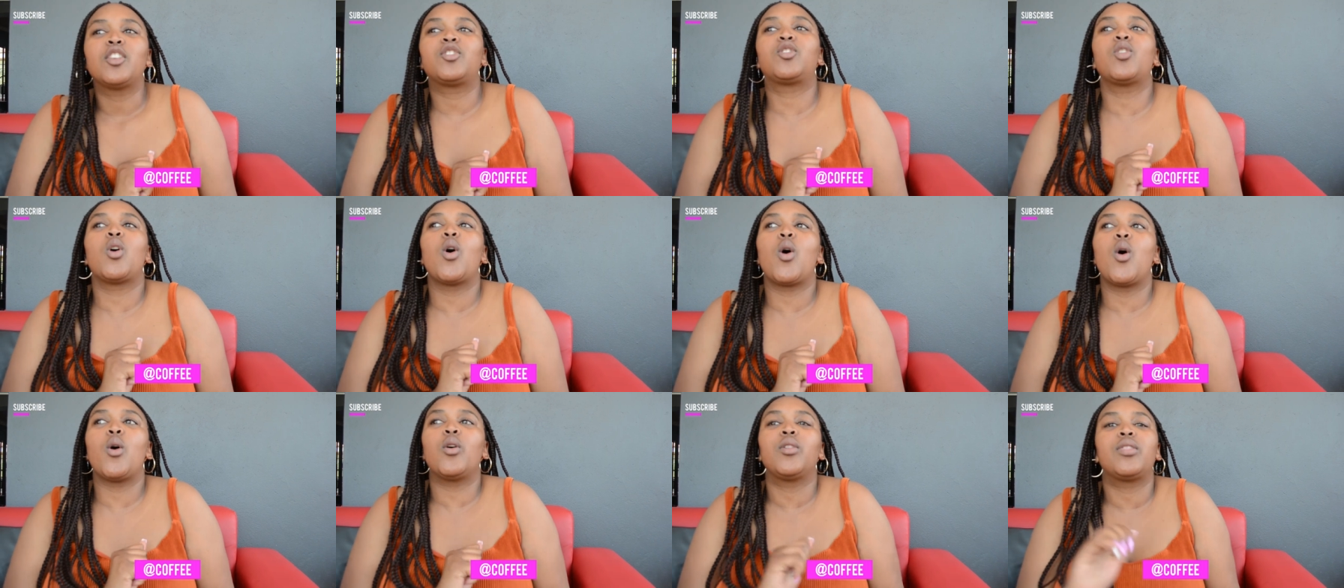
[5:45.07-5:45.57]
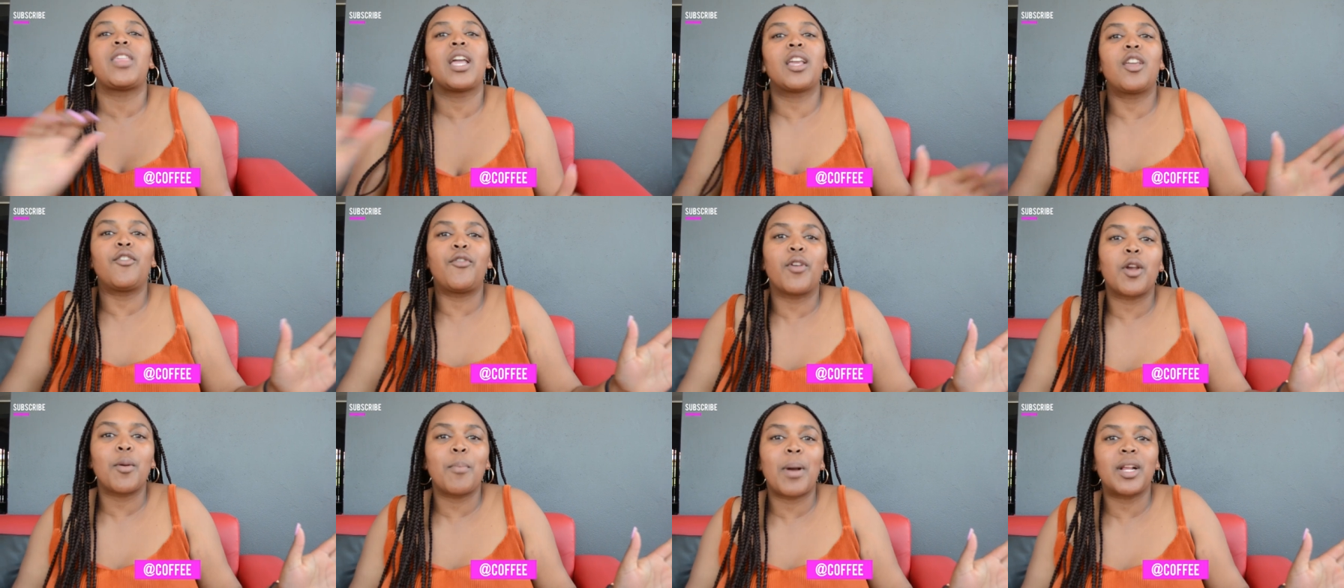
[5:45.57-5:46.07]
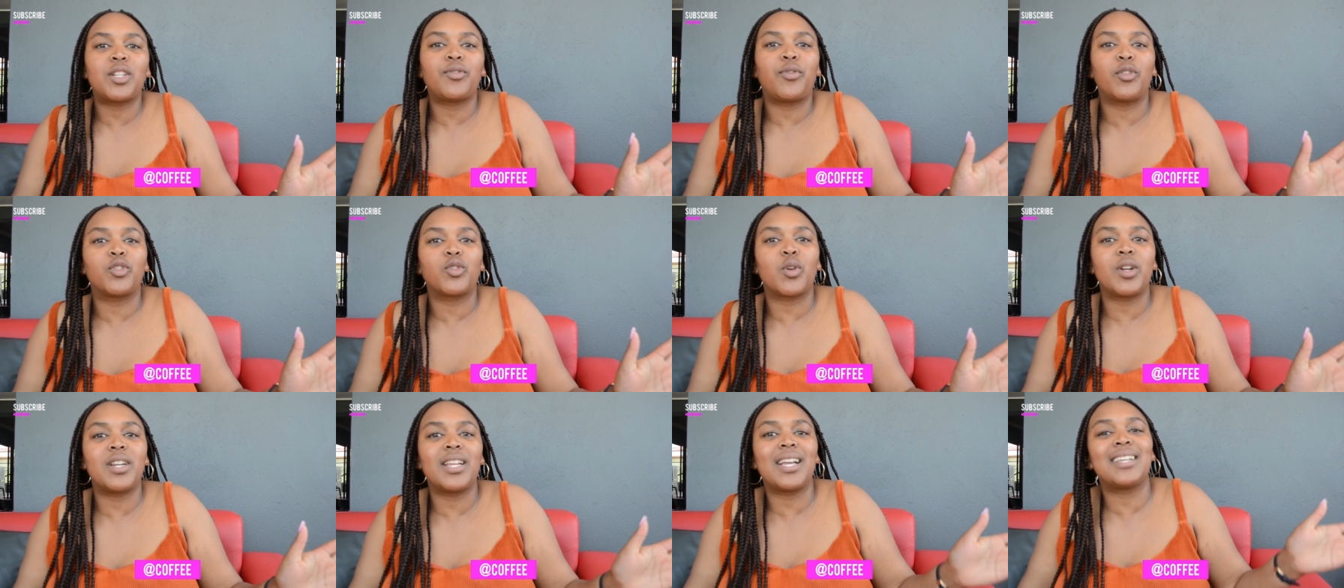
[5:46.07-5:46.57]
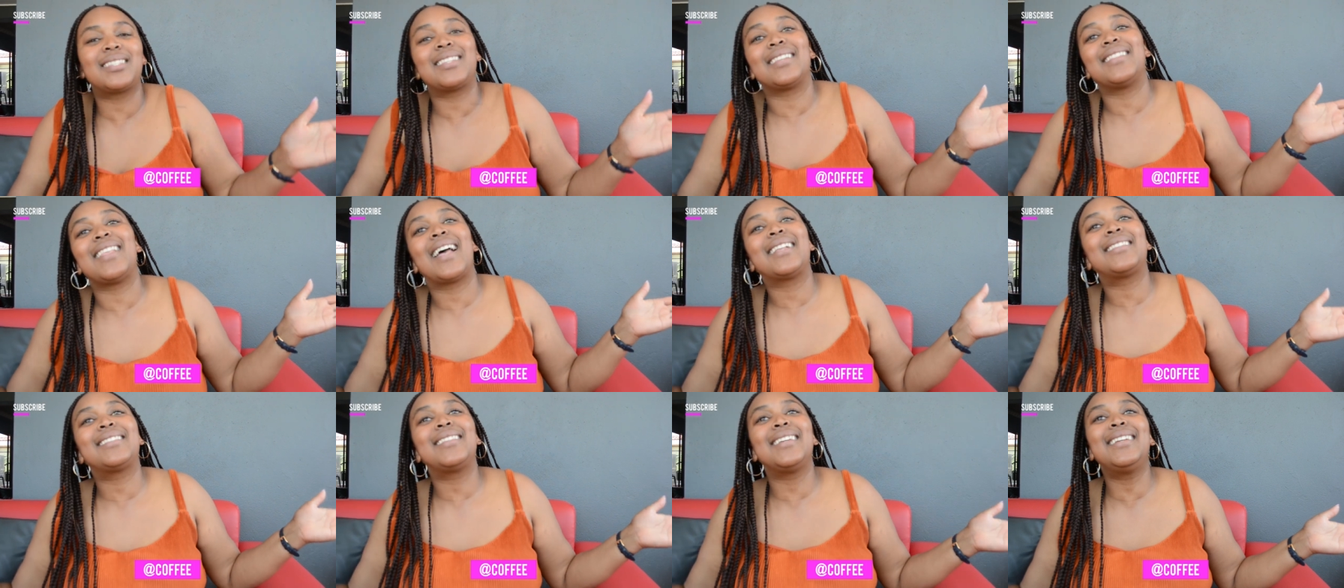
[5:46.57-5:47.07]
So thank you very much for joining
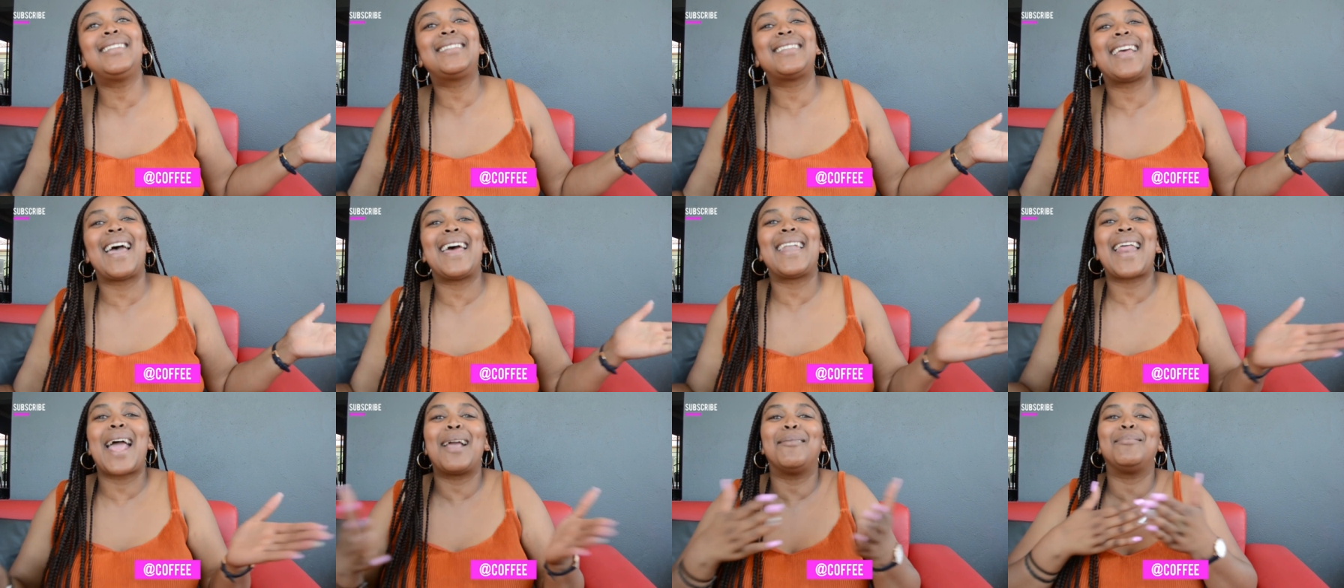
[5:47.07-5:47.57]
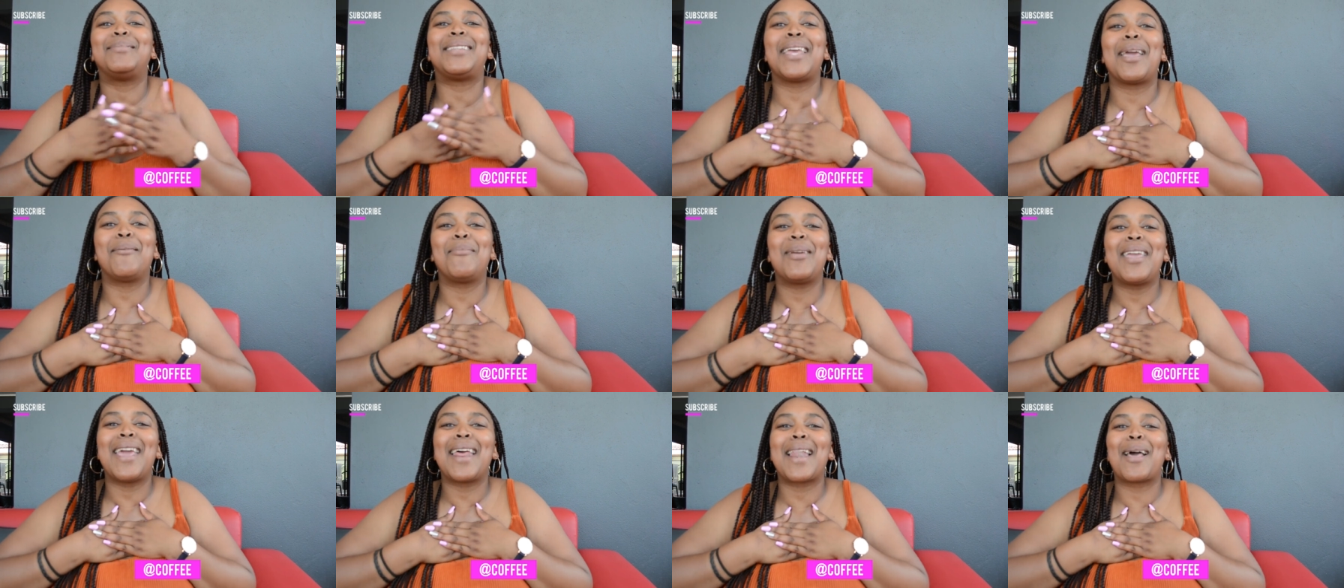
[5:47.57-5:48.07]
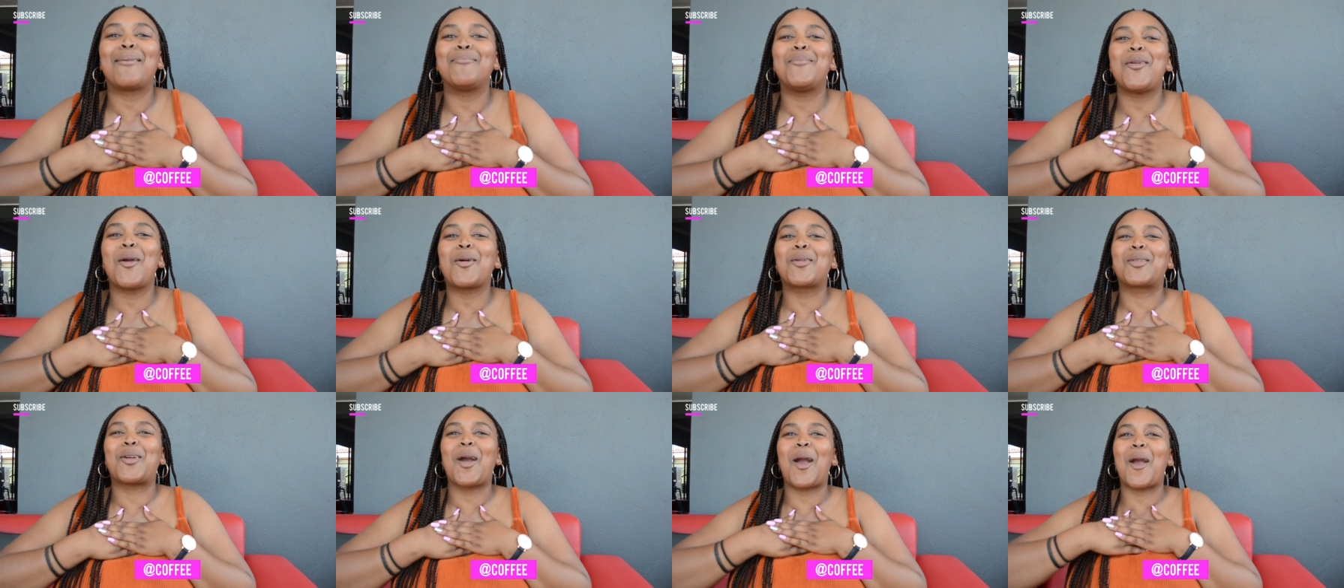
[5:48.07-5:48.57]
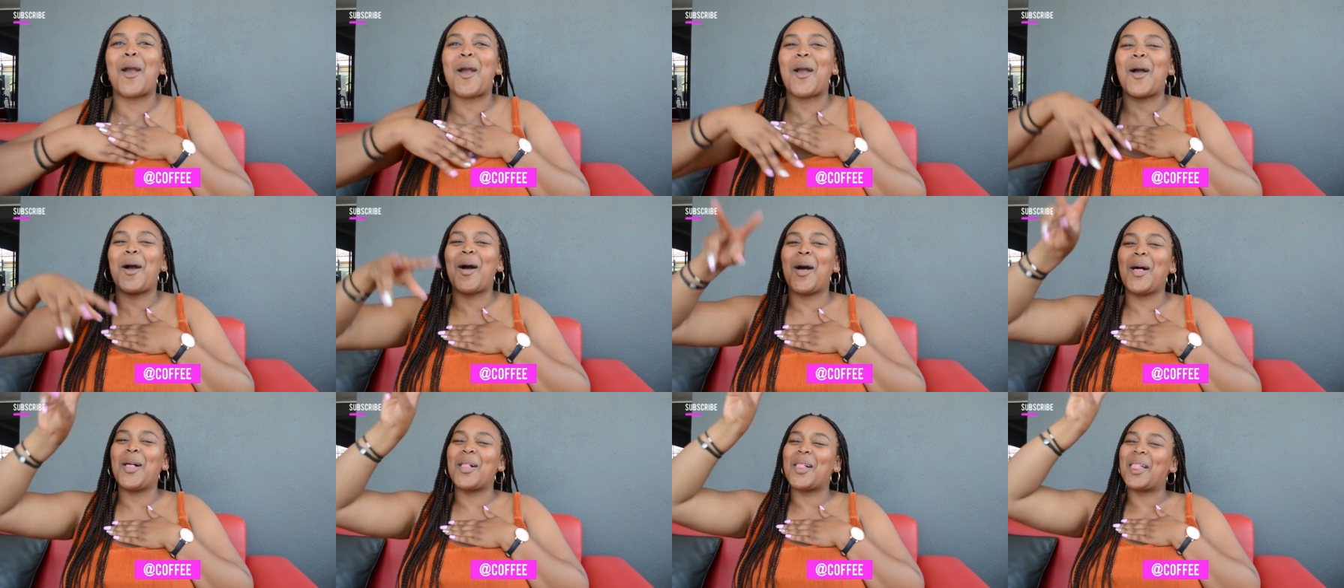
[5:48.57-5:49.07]
us, and that's it. And I'm Debbie, and I'm your
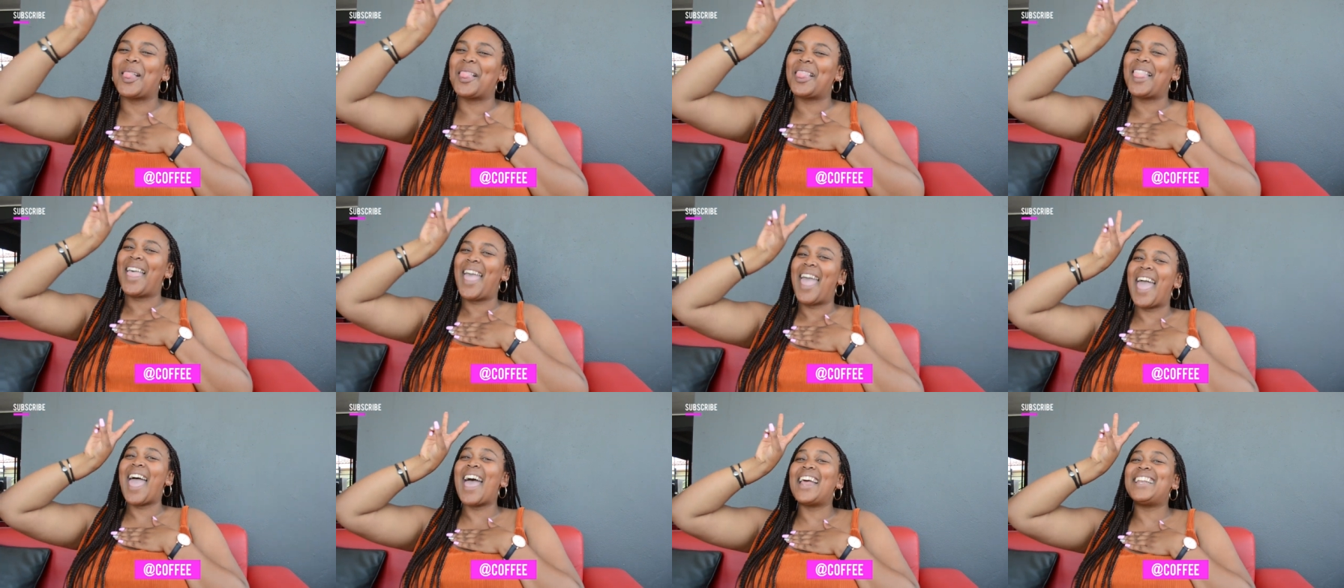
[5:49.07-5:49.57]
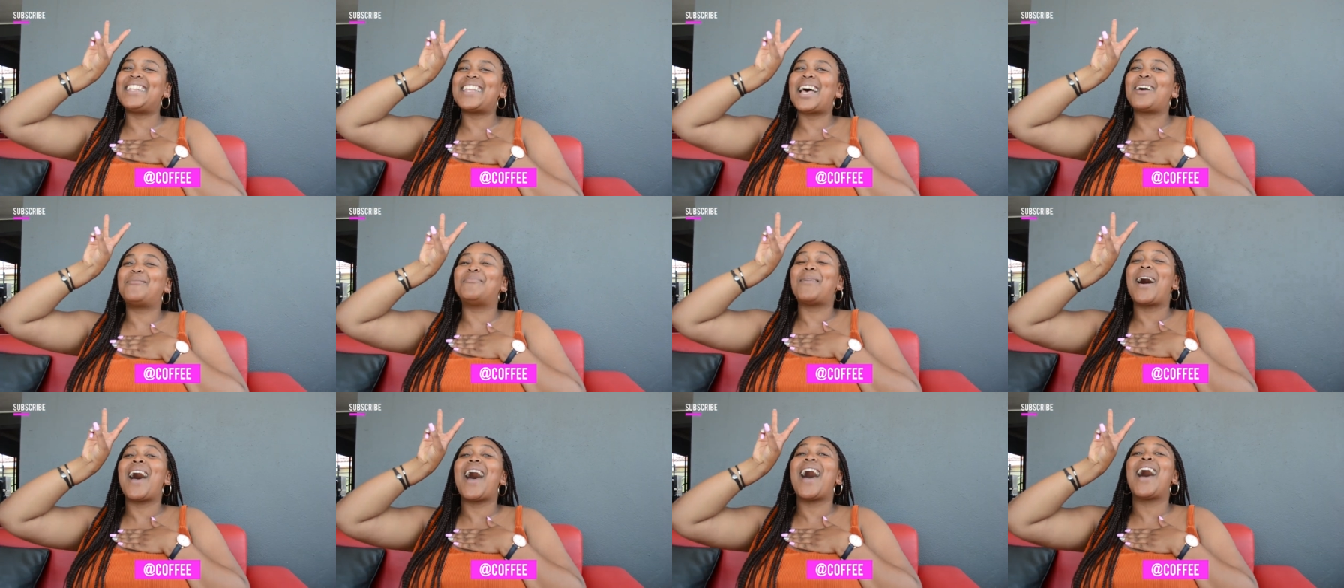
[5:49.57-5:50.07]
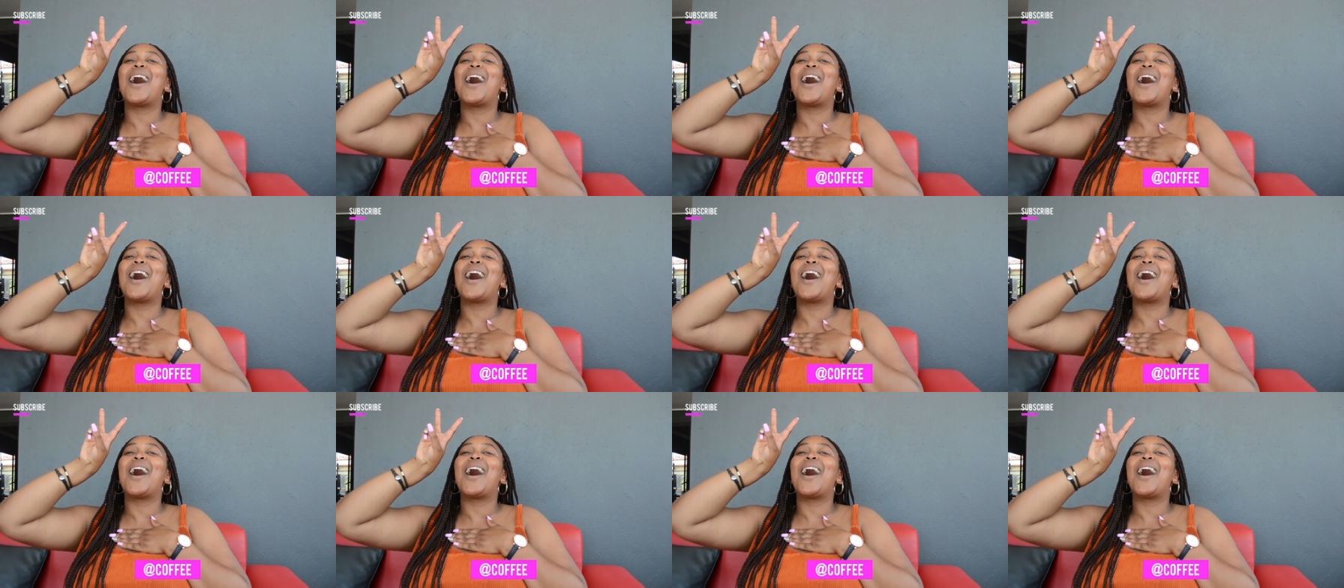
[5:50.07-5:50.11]
girl. And I'm